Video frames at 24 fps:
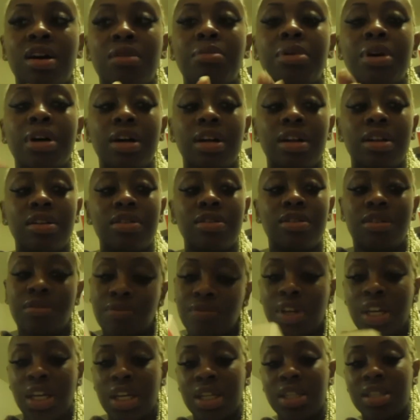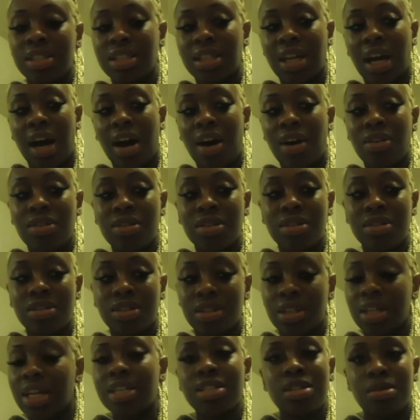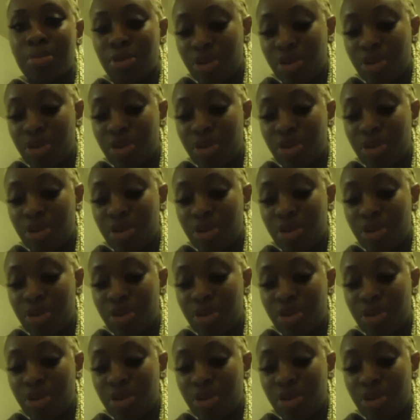but vegan style. So that's the